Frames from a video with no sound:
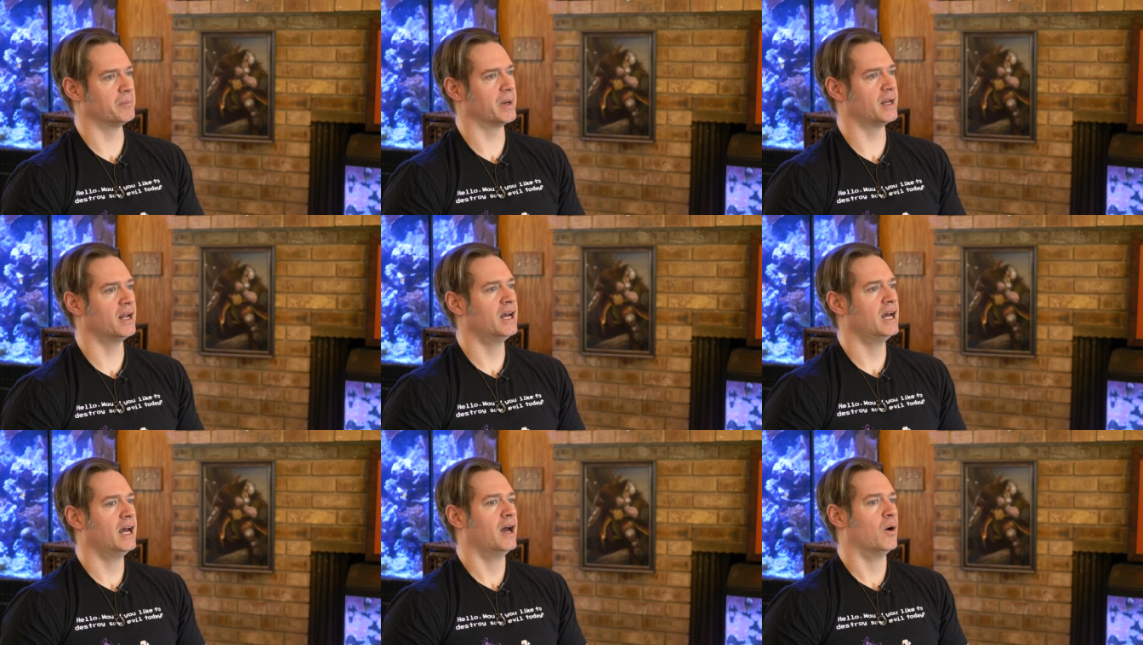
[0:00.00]
But
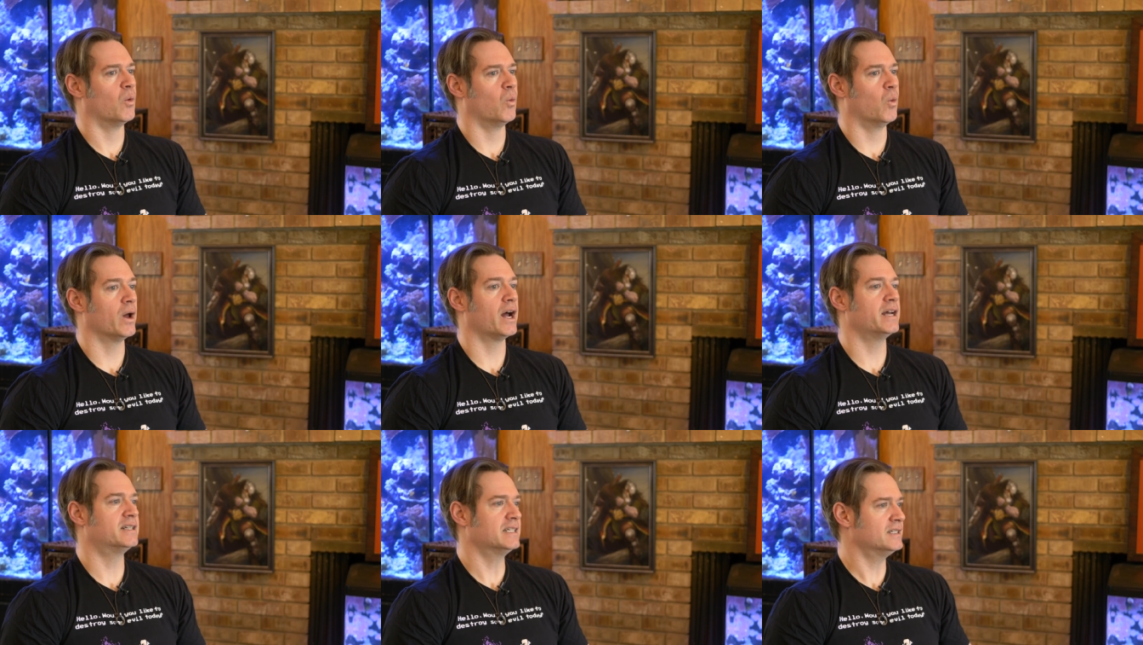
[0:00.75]
what
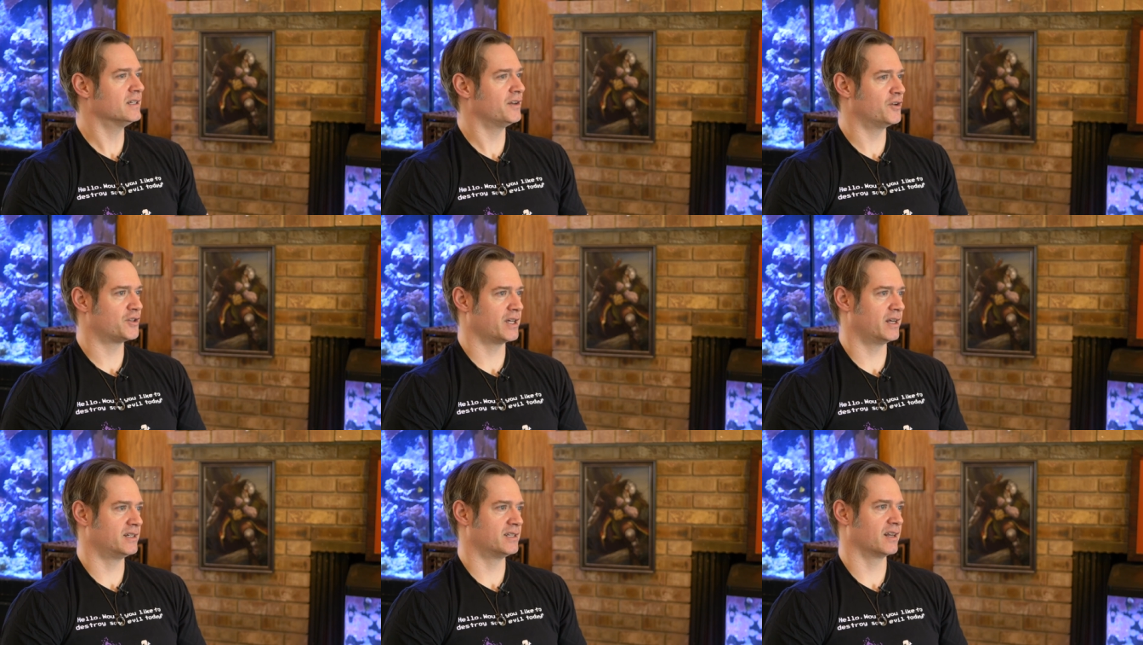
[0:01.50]
I didn't
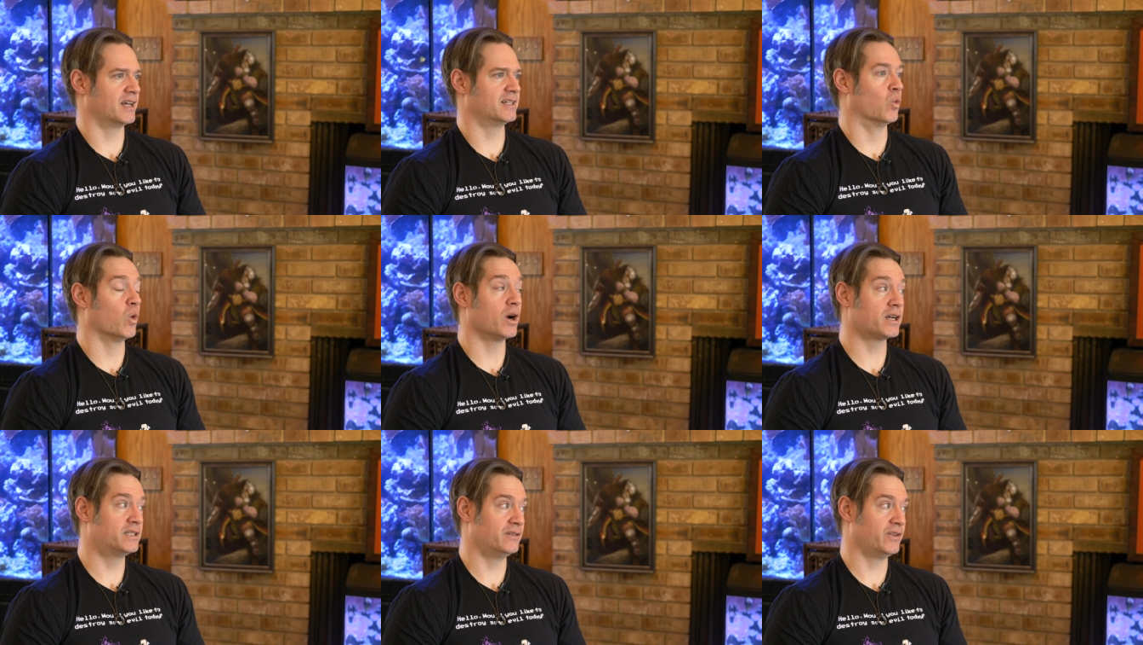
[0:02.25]
understand until I
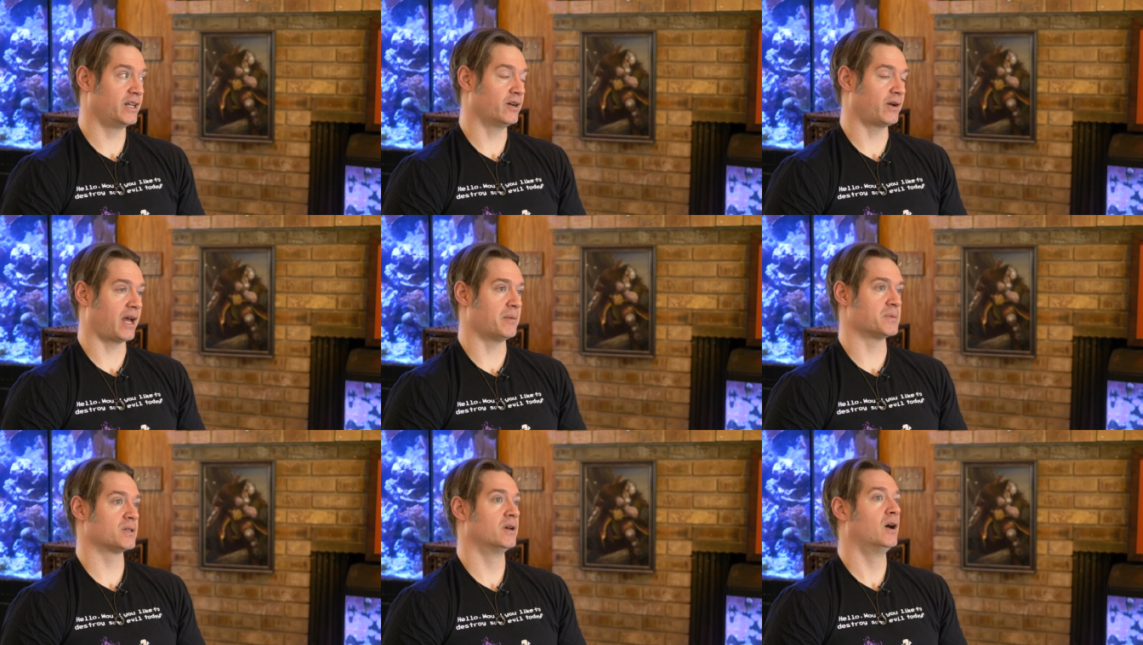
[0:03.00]
worked in video
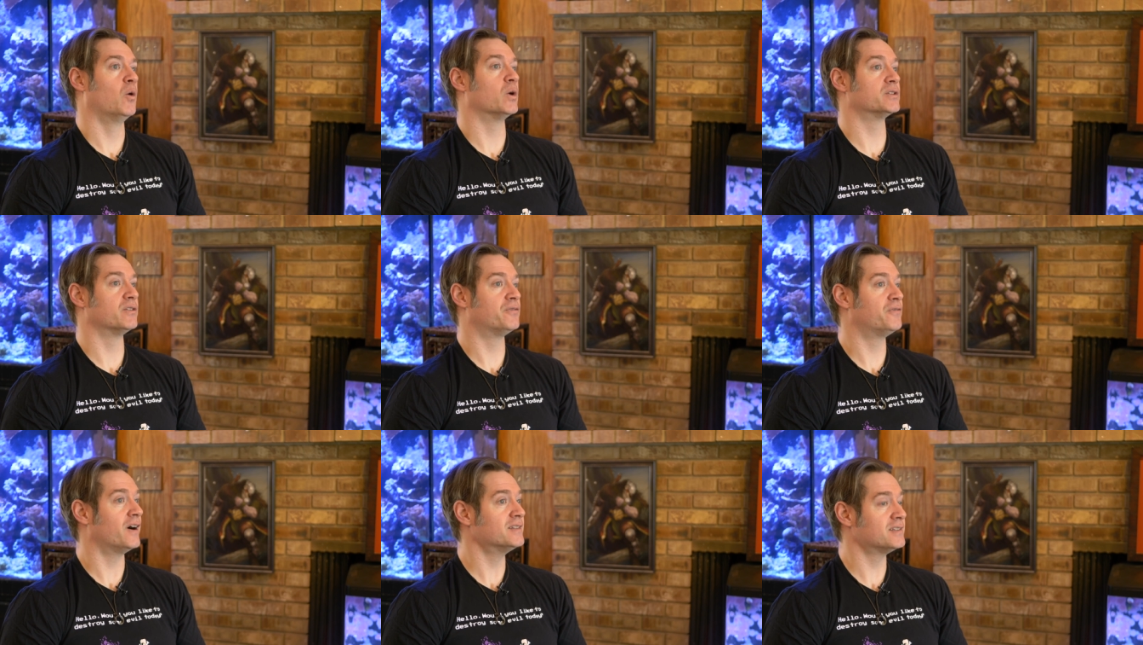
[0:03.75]
games was the
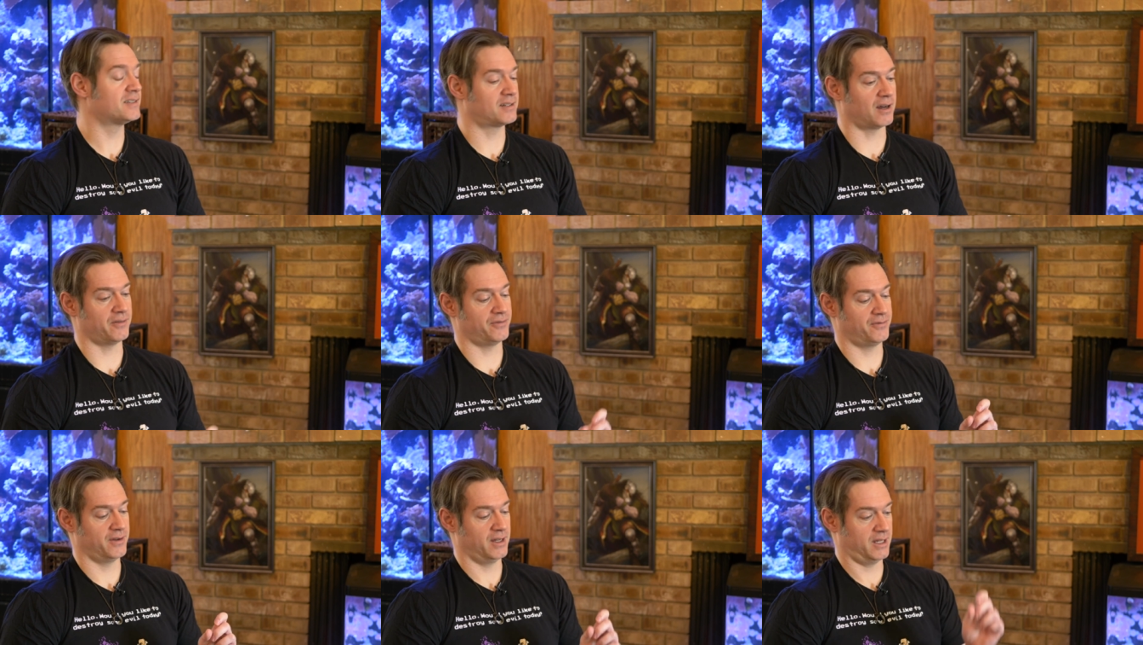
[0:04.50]
fun
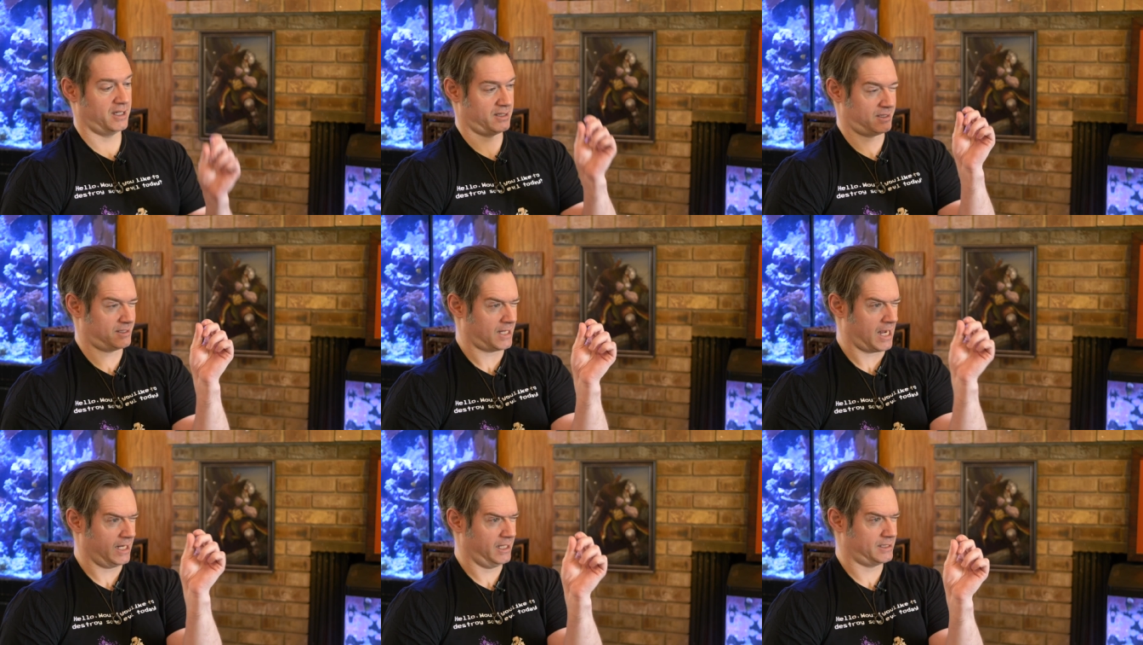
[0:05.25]
stuff is a
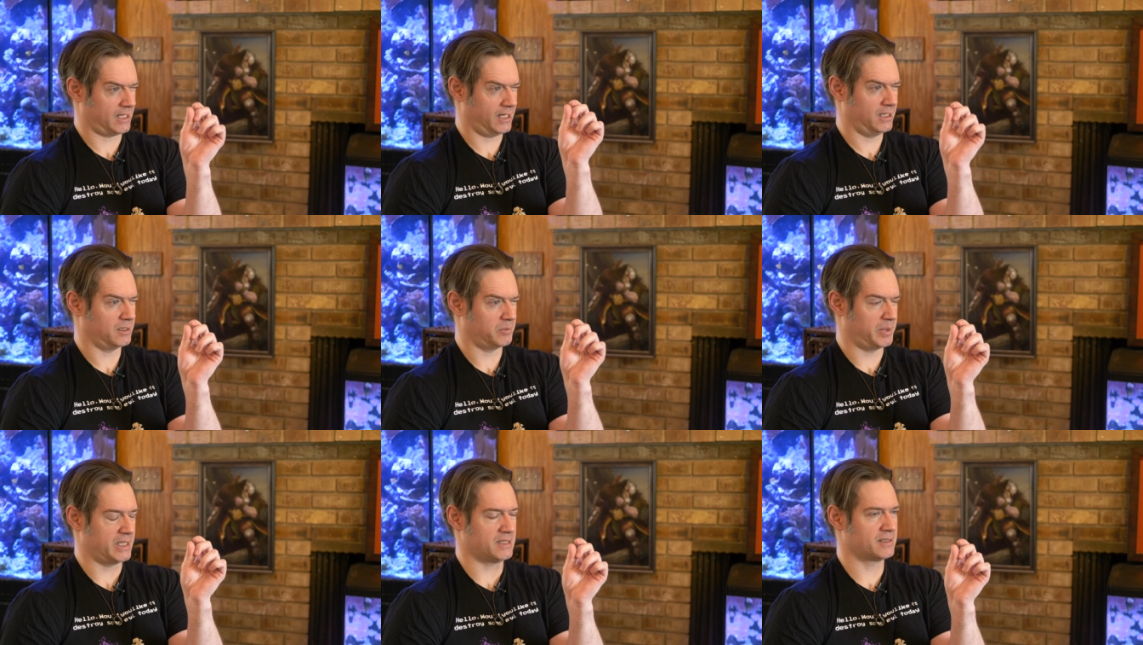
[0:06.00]
tiny, tiny little
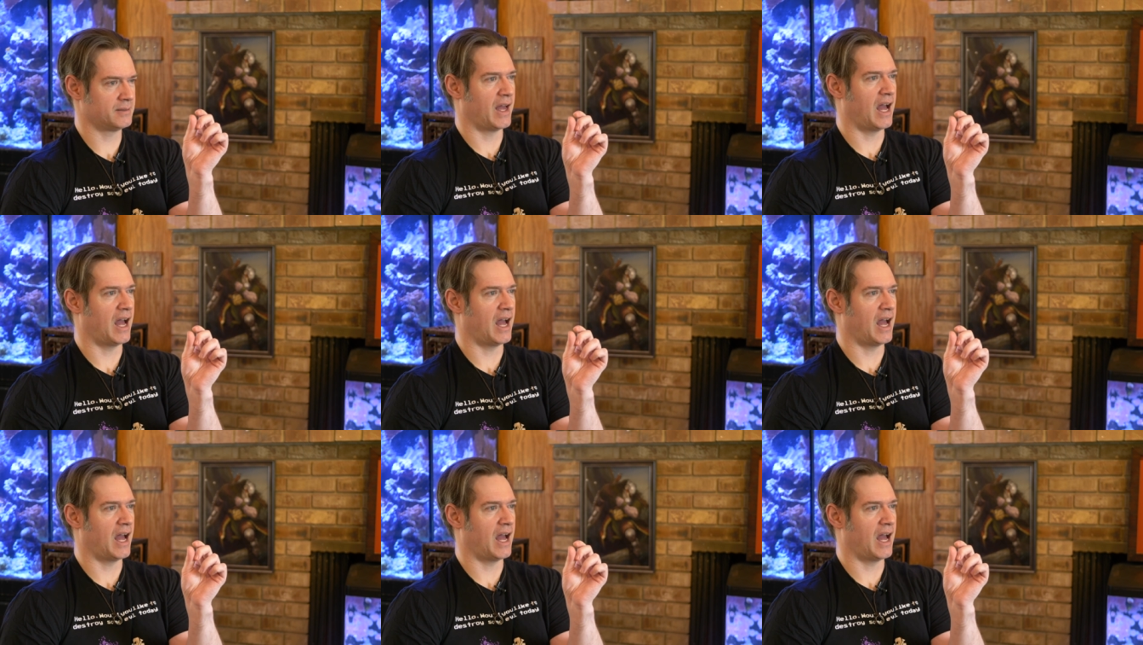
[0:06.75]
piece.